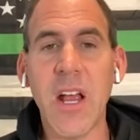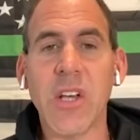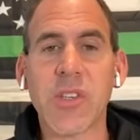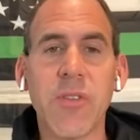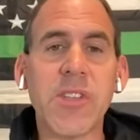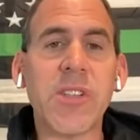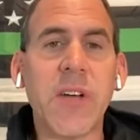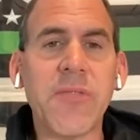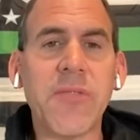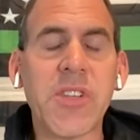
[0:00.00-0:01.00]
So this
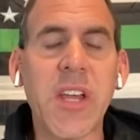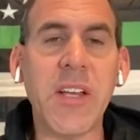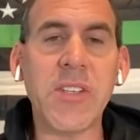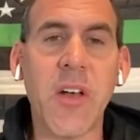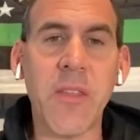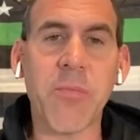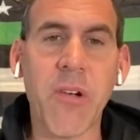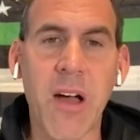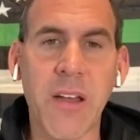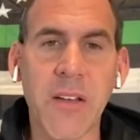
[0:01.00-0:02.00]
stuff stays on the
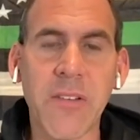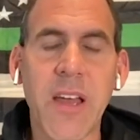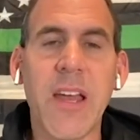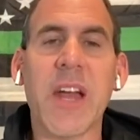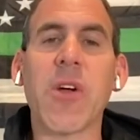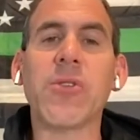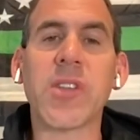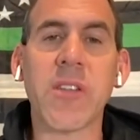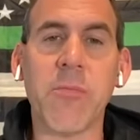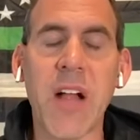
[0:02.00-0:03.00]
product and goes
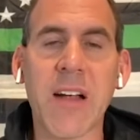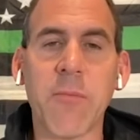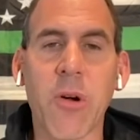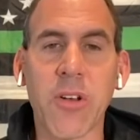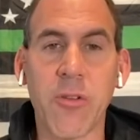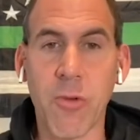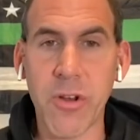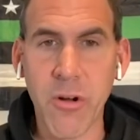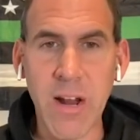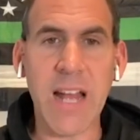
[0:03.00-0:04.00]
into the black market where
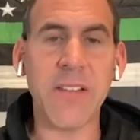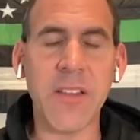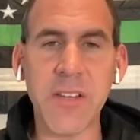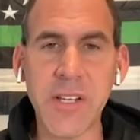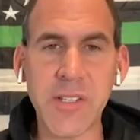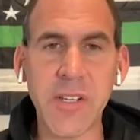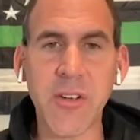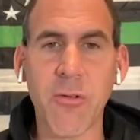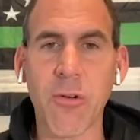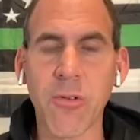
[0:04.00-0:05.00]
you're at in the DC
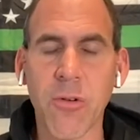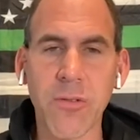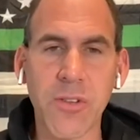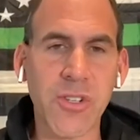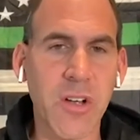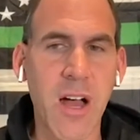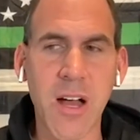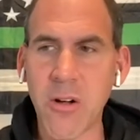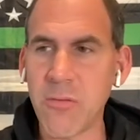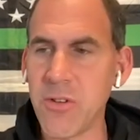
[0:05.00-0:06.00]
corridor, the
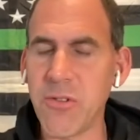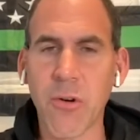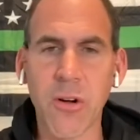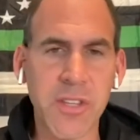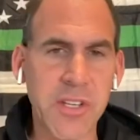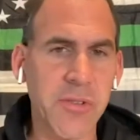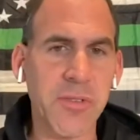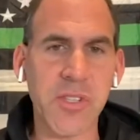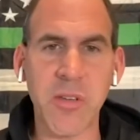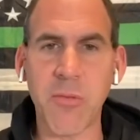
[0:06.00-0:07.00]
Chicago, New York, the Eastern
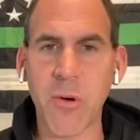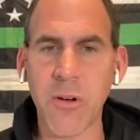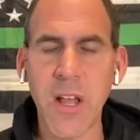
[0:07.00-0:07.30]
Seaboard,